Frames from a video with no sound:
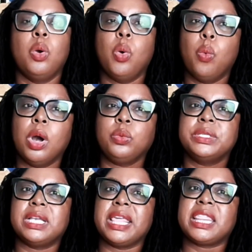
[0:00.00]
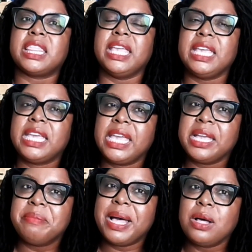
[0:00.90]
What was I thinking
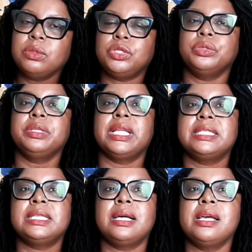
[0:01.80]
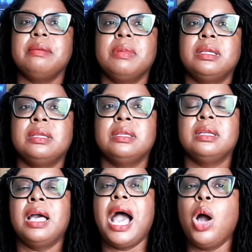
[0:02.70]
about during that time?
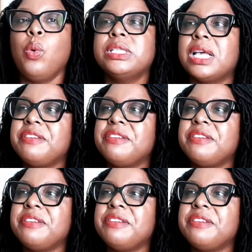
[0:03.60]
How was I